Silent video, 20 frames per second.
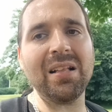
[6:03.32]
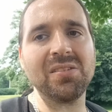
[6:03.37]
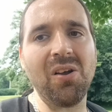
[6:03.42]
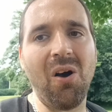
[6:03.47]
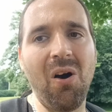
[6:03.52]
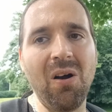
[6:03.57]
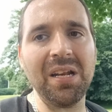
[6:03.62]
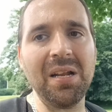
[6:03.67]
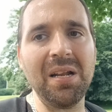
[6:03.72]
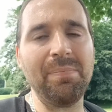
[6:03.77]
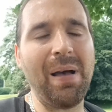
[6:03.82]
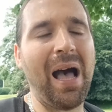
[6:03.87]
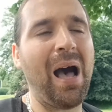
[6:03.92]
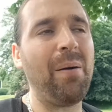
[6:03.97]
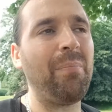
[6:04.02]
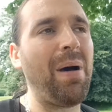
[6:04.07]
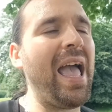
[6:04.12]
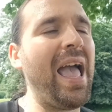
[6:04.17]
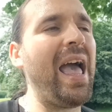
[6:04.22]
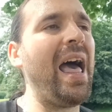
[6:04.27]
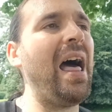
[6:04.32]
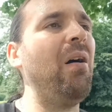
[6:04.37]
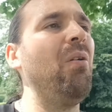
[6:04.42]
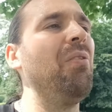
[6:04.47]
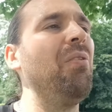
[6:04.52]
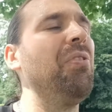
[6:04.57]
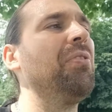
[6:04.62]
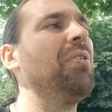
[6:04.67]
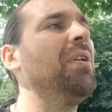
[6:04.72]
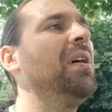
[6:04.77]
talking about my
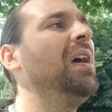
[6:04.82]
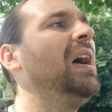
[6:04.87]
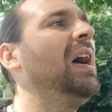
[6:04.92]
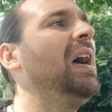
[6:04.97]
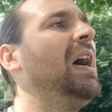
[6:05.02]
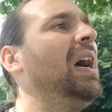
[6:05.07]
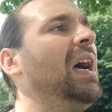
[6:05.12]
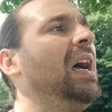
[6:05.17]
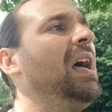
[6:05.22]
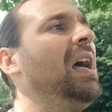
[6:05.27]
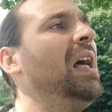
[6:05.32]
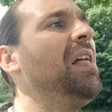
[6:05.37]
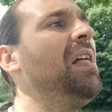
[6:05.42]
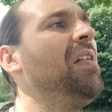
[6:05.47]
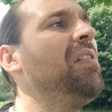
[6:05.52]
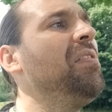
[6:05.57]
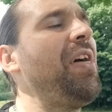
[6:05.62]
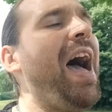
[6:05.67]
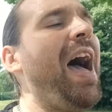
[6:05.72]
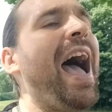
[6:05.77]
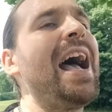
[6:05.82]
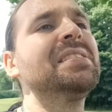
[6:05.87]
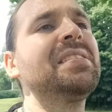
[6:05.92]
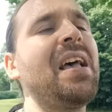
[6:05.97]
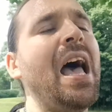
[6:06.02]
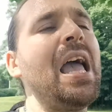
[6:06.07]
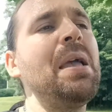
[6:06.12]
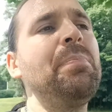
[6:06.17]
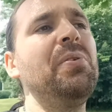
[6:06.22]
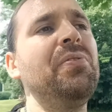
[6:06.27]
health, that
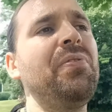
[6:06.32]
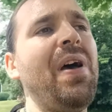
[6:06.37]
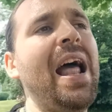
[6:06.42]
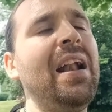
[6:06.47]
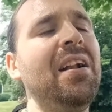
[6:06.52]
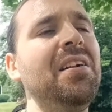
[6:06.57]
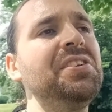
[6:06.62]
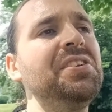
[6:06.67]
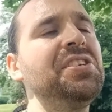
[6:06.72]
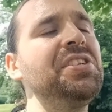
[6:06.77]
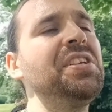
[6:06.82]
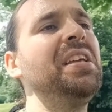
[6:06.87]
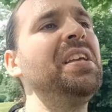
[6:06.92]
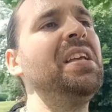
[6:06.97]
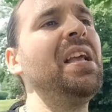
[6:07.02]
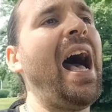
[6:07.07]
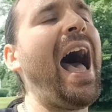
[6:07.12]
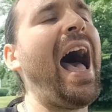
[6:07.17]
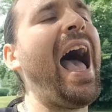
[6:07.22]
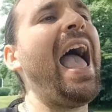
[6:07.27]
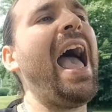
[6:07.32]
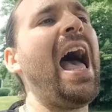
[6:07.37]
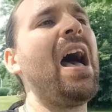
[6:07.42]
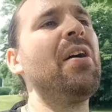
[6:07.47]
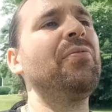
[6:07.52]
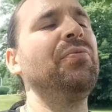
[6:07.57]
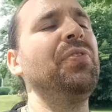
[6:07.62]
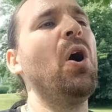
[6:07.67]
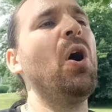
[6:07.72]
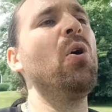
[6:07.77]
type of energy, I
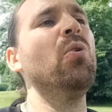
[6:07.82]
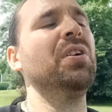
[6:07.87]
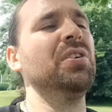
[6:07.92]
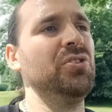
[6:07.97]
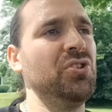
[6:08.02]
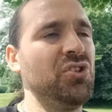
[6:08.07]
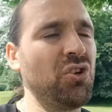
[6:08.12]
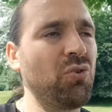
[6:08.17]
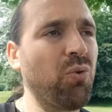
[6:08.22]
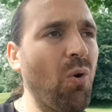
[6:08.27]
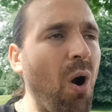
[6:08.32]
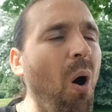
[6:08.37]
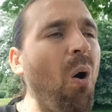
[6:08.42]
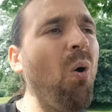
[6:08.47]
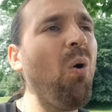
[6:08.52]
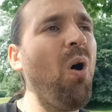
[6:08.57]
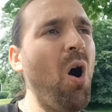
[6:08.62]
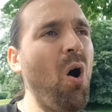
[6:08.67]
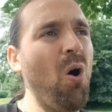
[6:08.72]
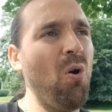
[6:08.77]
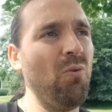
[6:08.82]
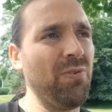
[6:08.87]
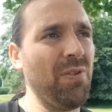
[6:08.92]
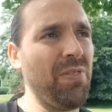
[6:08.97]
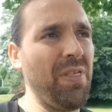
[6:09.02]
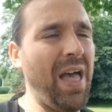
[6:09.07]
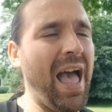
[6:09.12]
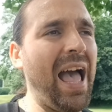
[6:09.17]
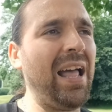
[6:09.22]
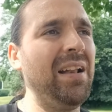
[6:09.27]
have no control over
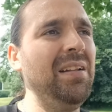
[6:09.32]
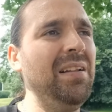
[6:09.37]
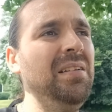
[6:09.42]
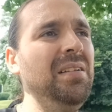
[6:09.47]
that.